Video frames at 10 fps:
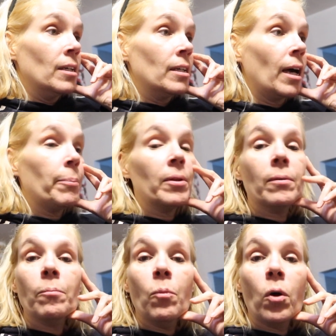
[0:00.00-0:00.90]
a couple
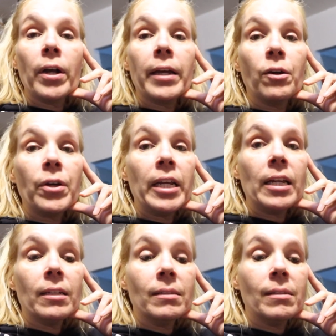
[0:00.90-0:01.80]
of more
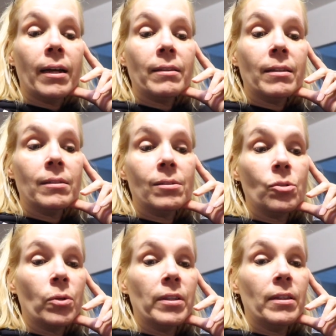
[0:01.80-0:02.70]
ingredients at the
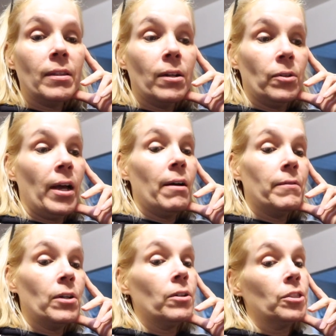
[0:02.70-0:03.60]
store that they don't
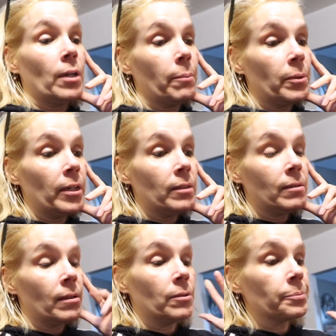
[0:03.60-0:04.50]
have at our shop, right?
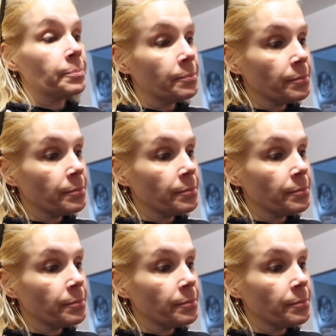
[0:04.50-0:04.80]
So